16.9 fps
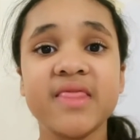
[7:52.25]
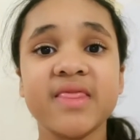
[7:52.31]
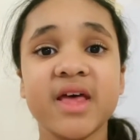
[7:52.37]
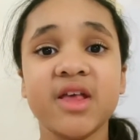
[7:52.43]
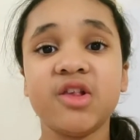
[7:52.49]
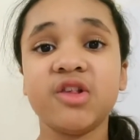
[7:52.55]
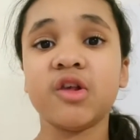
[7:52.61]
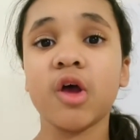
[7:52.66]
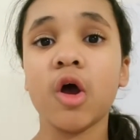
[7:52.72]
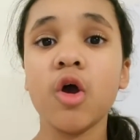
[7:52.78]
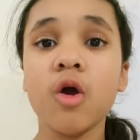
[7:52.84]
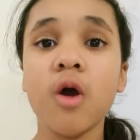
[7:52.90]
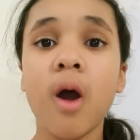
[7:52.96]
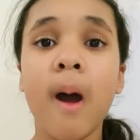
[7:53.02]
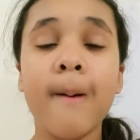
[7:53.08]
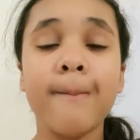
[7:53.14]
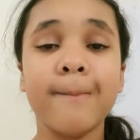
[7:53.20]
There's
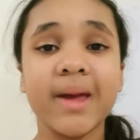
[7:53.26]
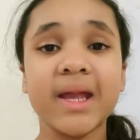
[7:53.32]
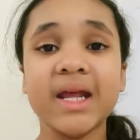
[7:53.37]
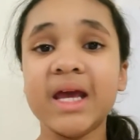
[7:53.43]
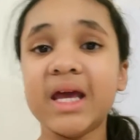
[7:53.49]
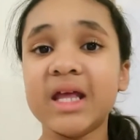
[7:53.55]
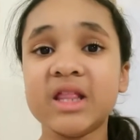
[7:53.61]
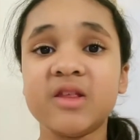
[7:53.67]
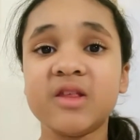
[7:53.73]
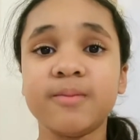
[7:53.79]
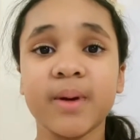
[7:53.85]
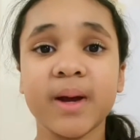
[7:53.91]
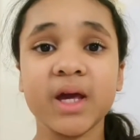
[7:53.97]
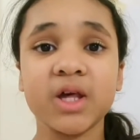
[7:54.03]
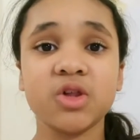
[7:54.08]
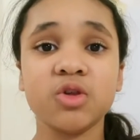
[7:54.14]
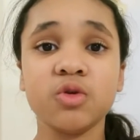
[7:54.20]
so many
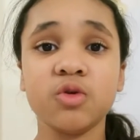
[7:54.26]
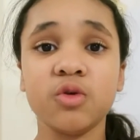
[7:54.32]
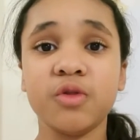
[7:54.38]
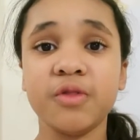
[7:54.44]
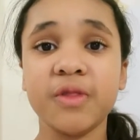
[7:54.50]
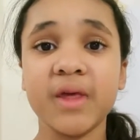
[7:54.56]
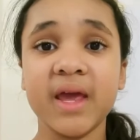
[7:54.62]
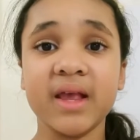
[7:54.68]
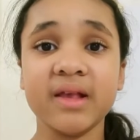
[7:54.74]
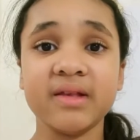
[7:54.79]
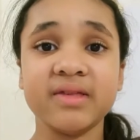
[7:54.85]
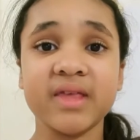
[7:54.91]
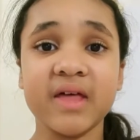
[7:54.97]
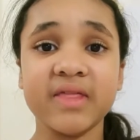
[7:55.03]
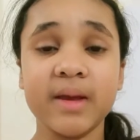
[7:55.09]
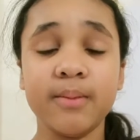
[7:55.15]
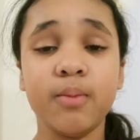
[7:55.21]
inspirational things
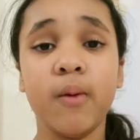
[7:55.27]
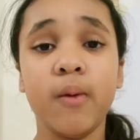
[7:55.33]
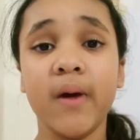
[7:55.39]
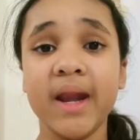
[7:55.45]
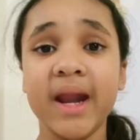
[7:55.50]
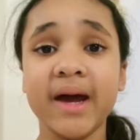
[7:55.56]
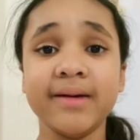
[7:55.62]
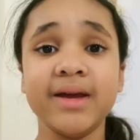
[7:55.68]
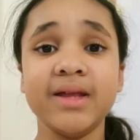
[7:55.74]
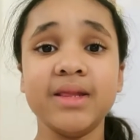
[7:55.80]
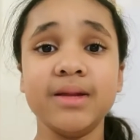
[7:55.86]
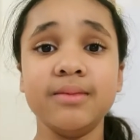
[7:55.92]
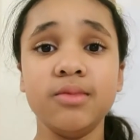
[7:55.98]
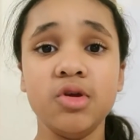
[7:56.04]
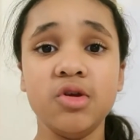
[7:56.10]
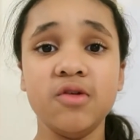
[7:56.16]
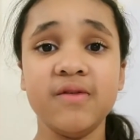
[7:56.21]
that they point out in the
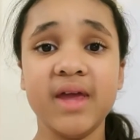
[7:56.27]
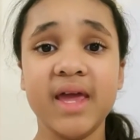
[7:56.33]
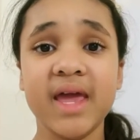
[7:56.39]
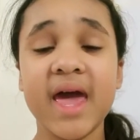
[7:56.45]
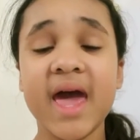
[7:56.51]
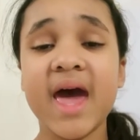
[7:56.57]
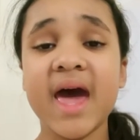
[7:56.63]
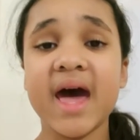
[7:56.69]
movie,